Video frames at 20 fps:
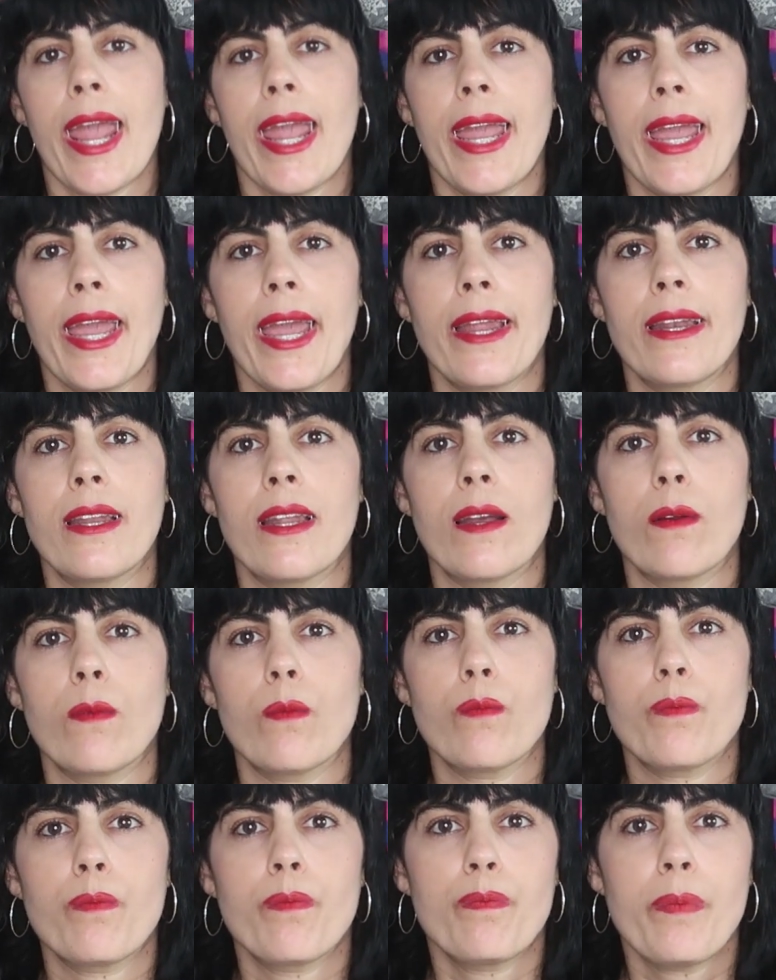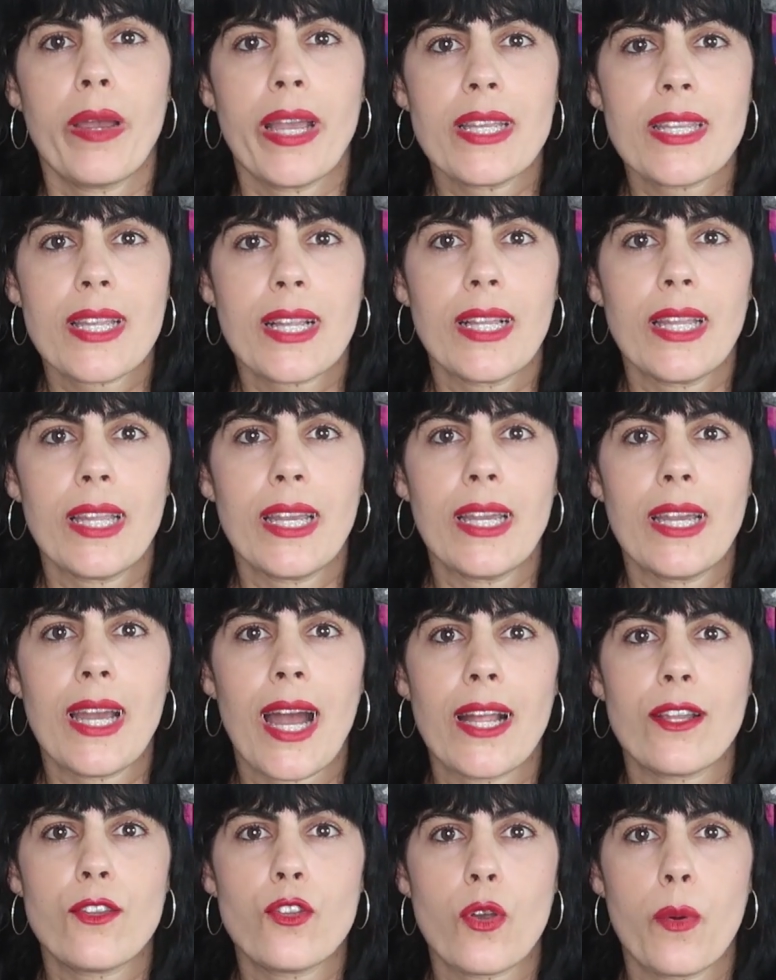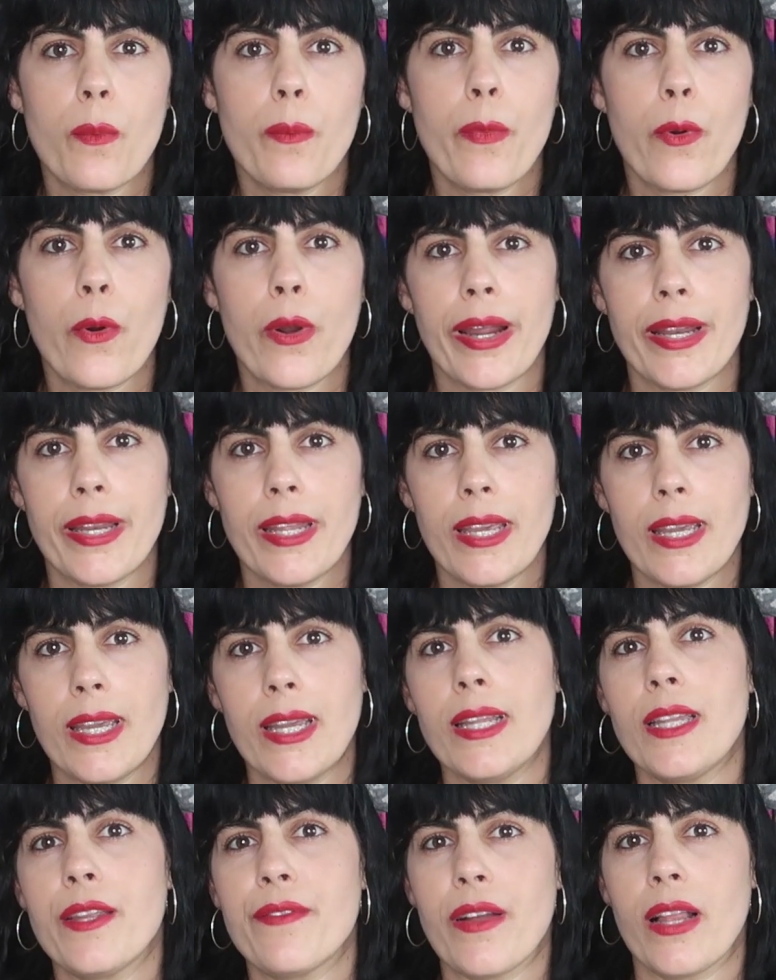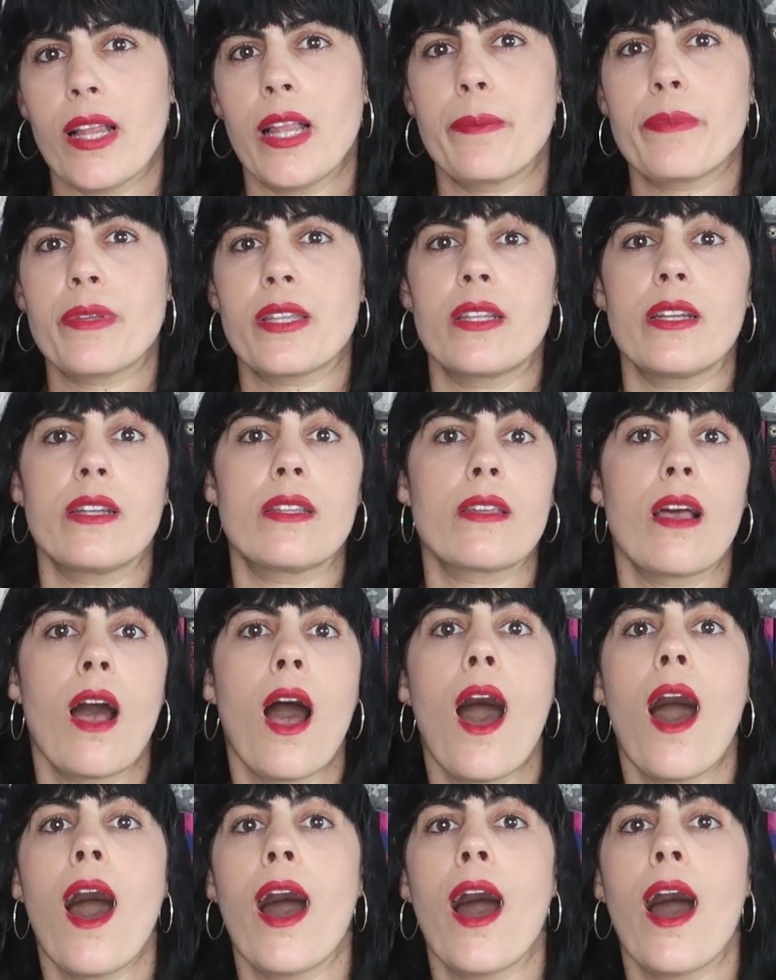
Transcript: and basically at some point he develops this